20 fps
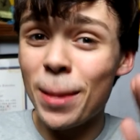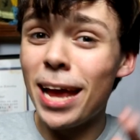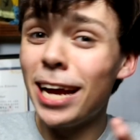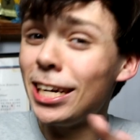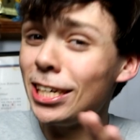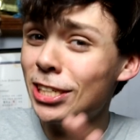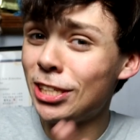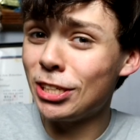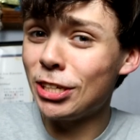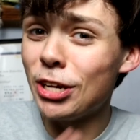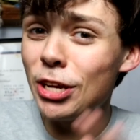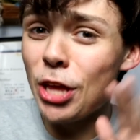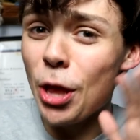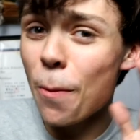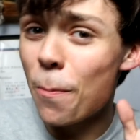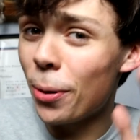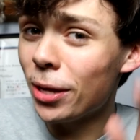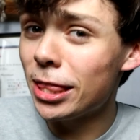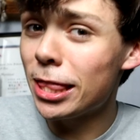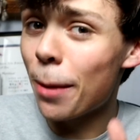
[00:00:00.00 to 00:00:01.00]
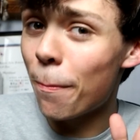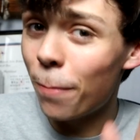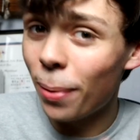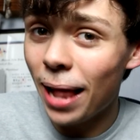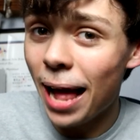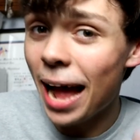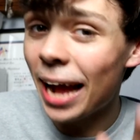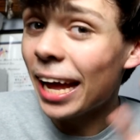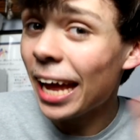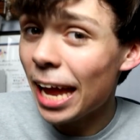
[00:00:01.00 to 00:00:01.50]
make sure you put the
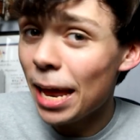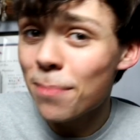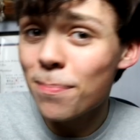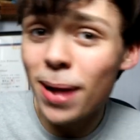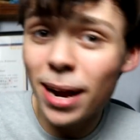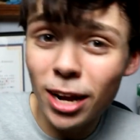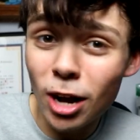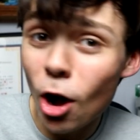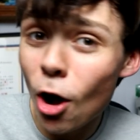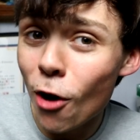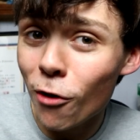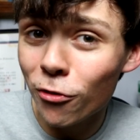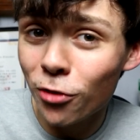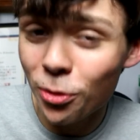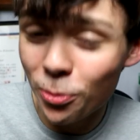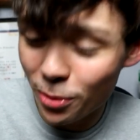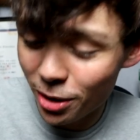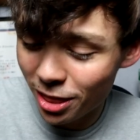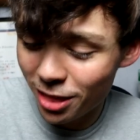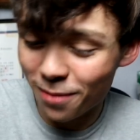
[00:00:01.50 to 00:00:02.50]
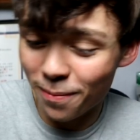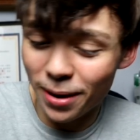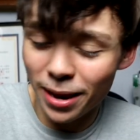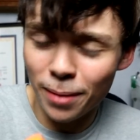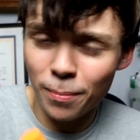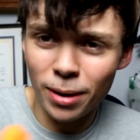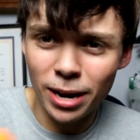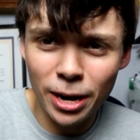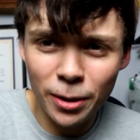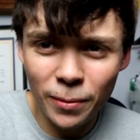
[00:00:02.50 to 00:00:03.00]
plaque in my coffin with me.
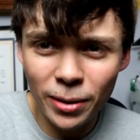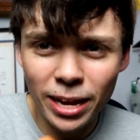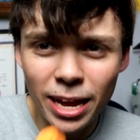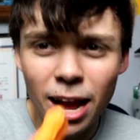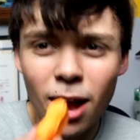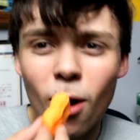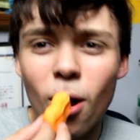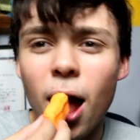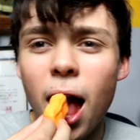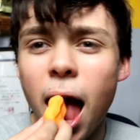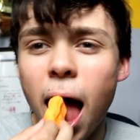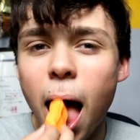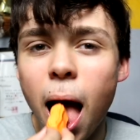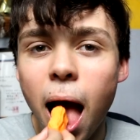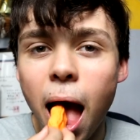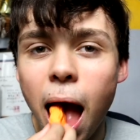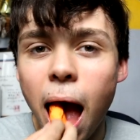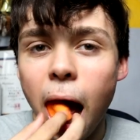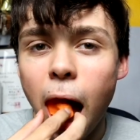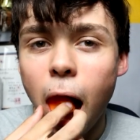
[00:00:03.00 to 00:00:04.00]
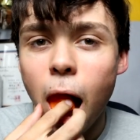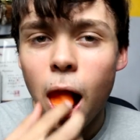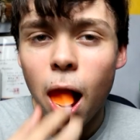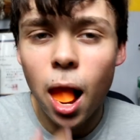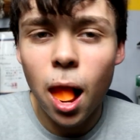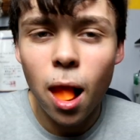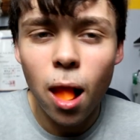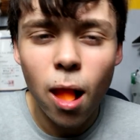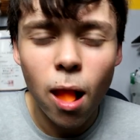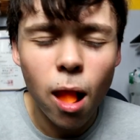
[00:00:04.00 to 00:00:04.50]
But here we go.
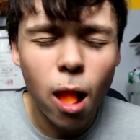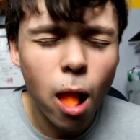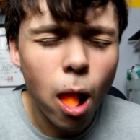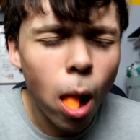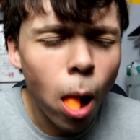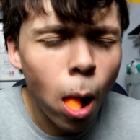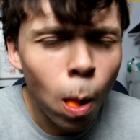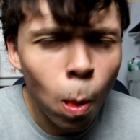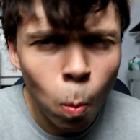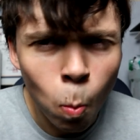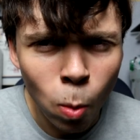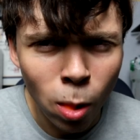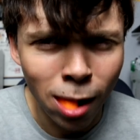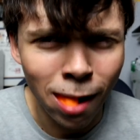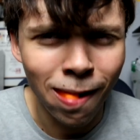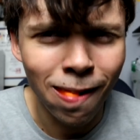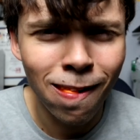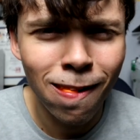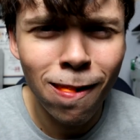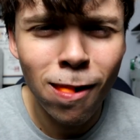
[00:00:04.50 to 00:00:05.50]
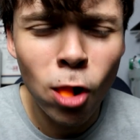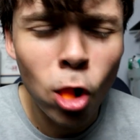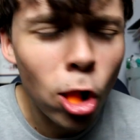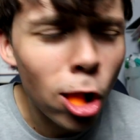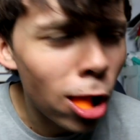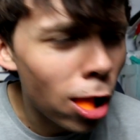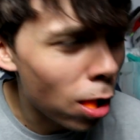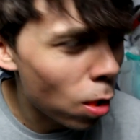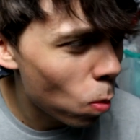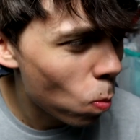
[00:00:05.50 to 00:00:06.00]
Oh my
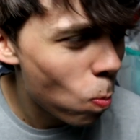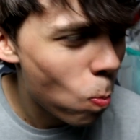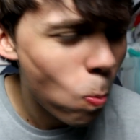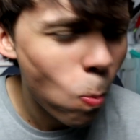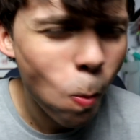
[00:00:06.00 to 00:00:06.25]
god.